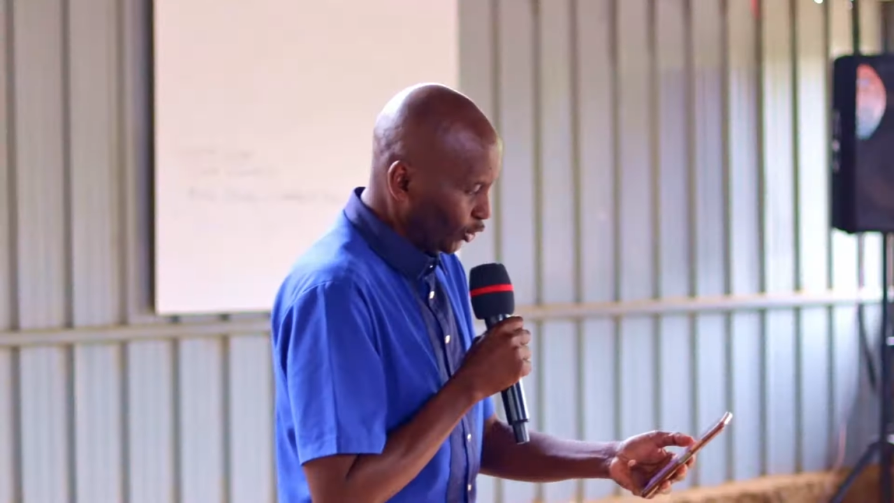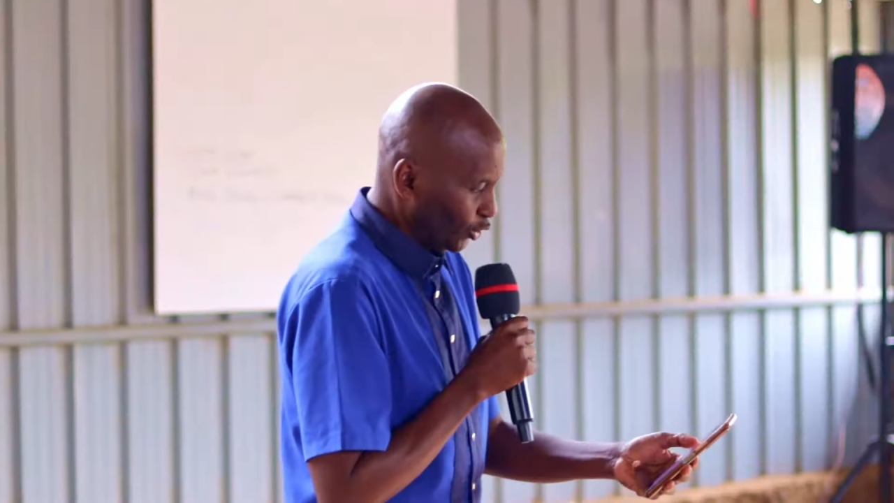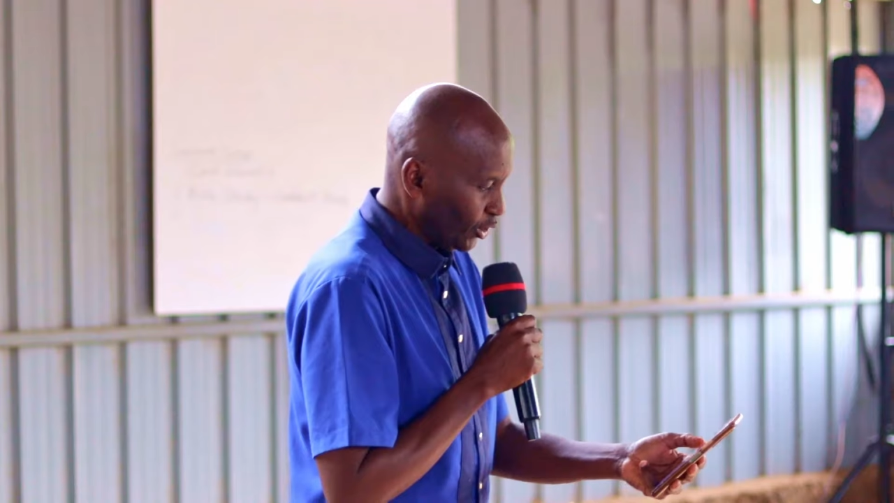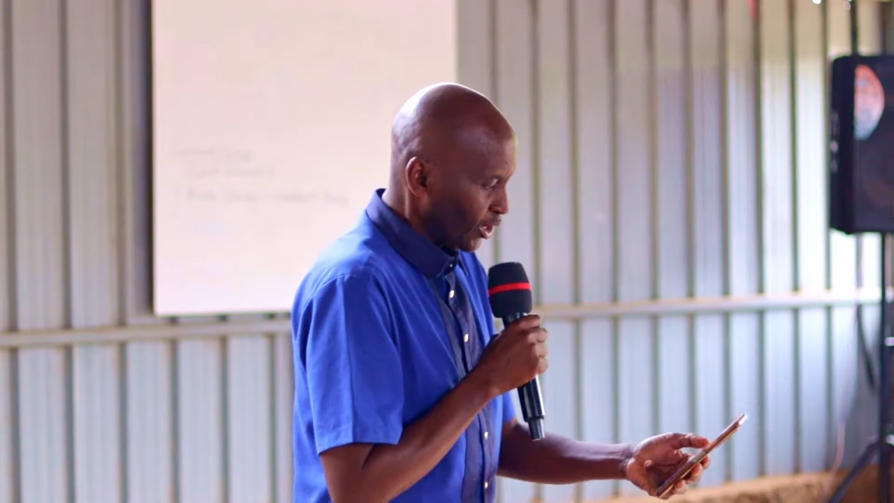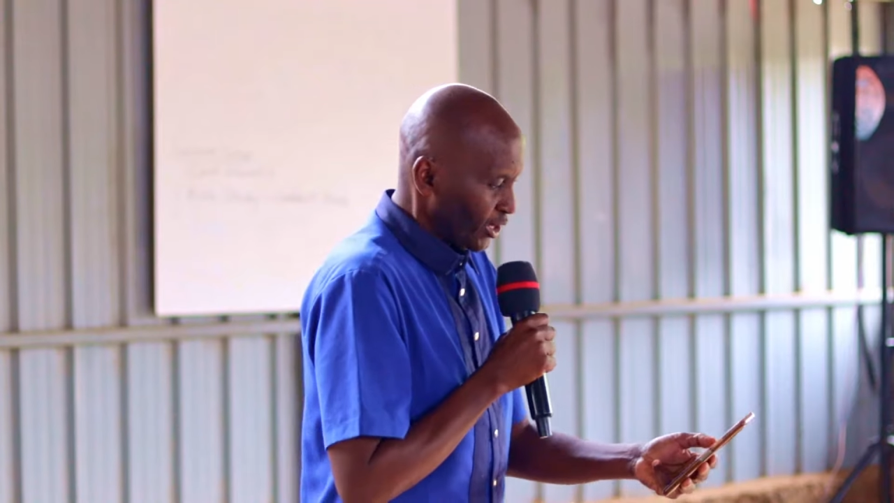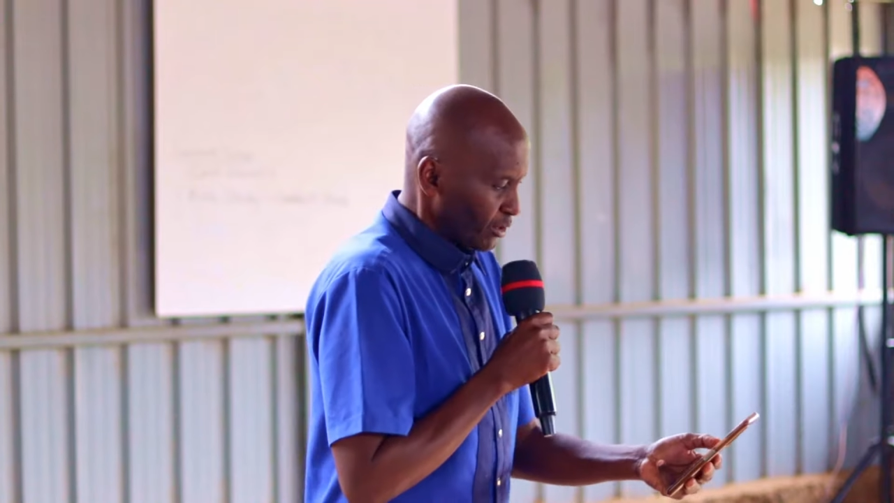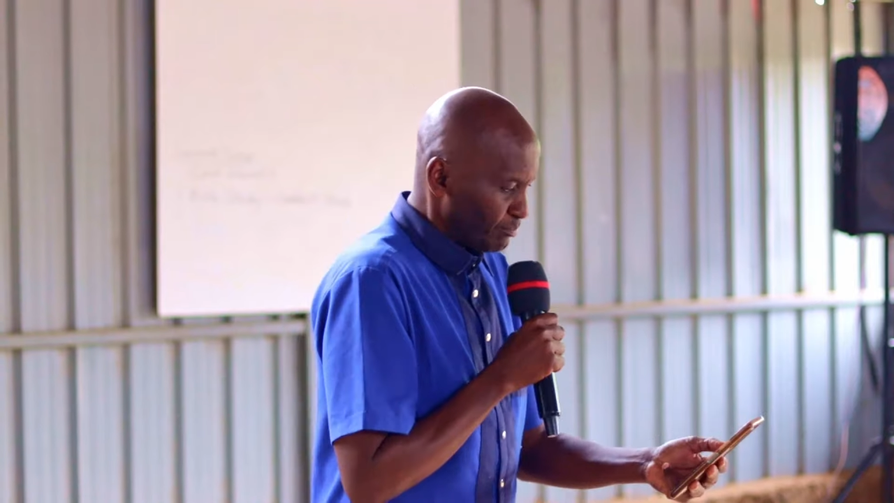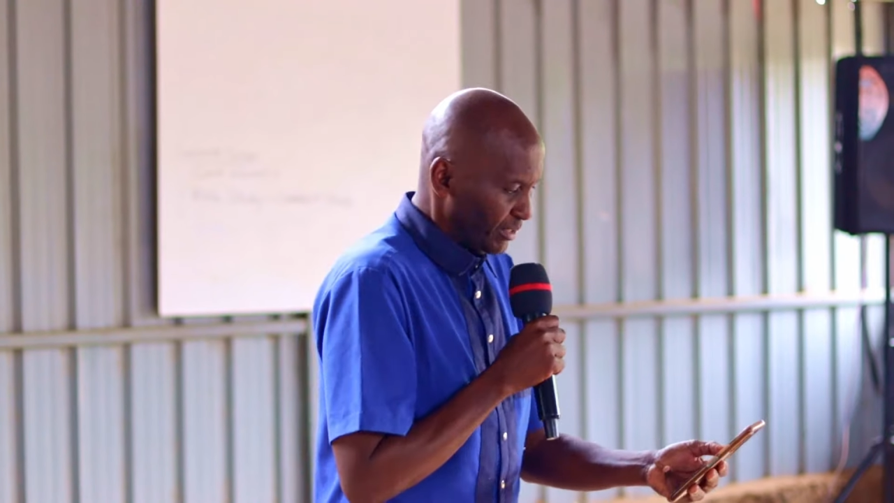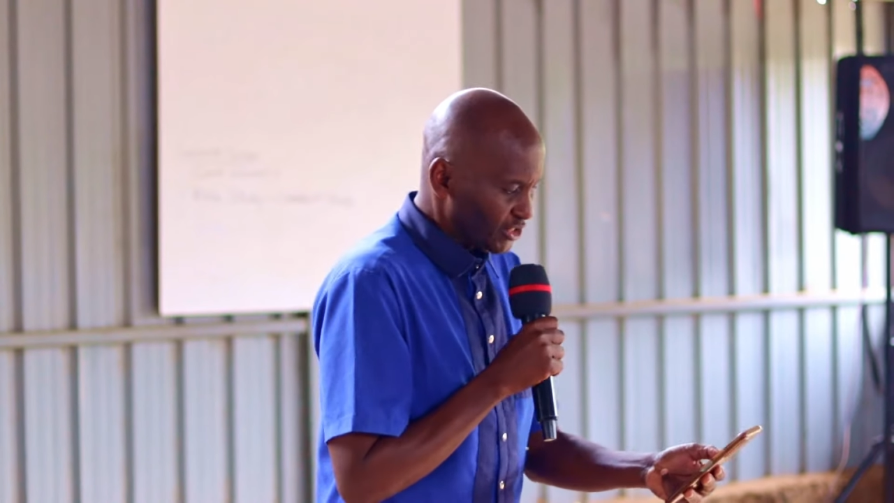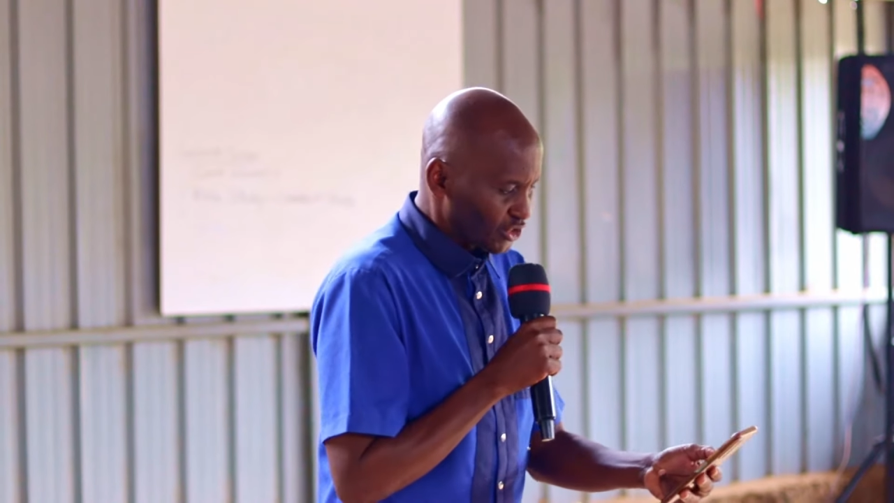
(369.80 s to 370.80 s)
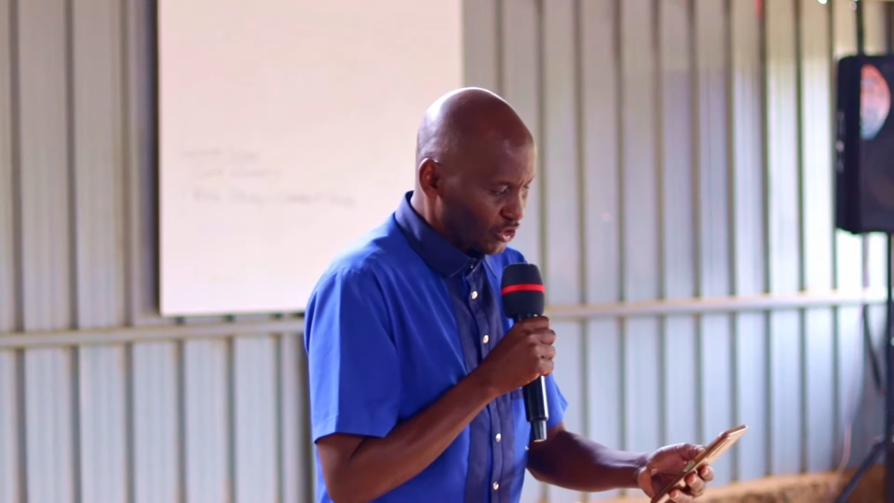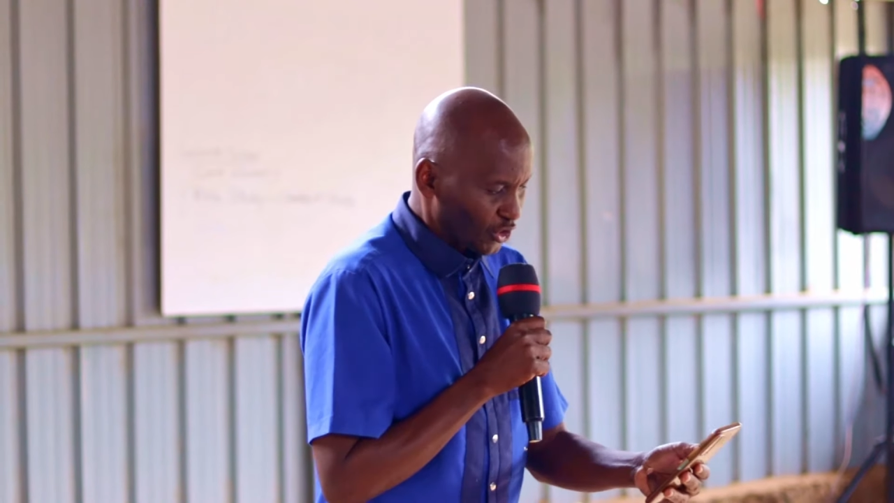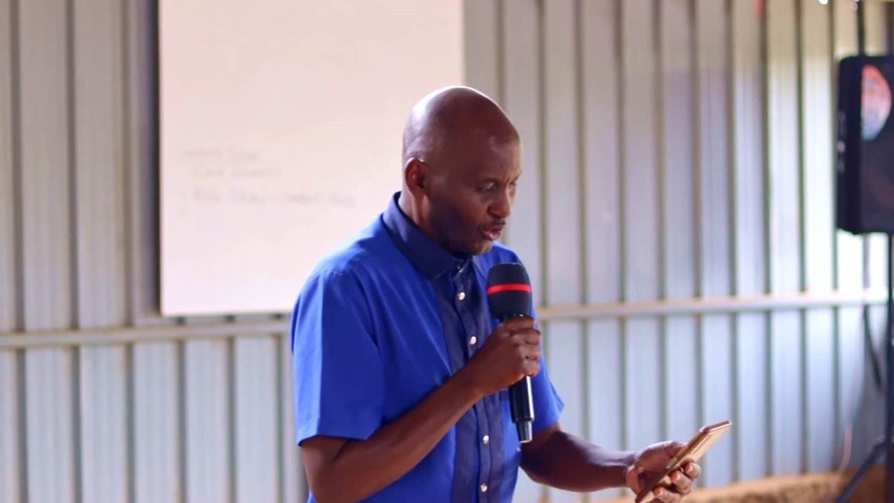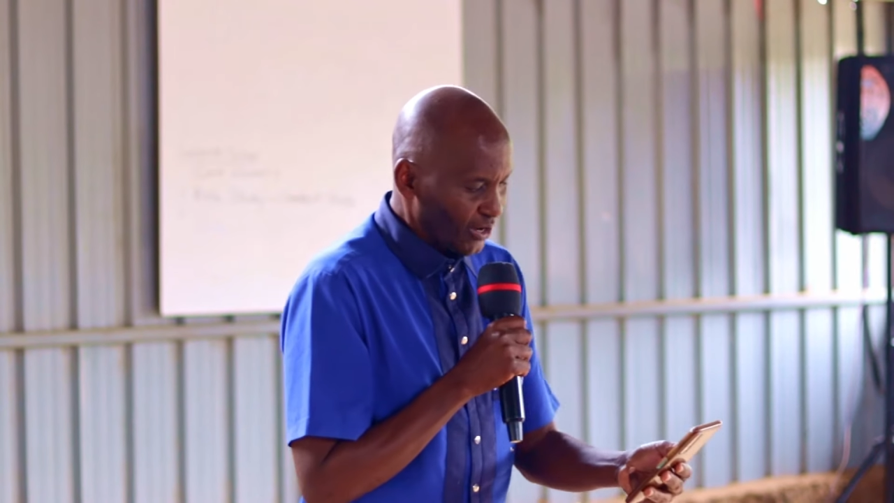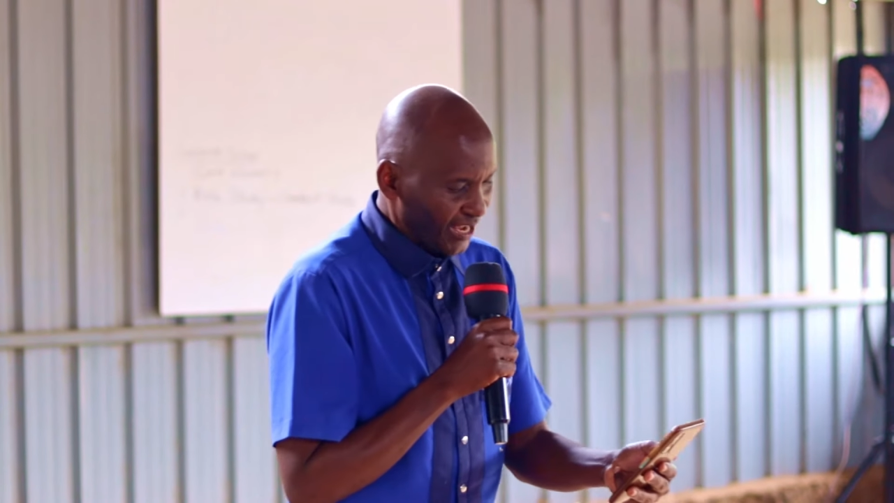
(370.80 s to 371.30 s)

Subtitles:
you? Be strong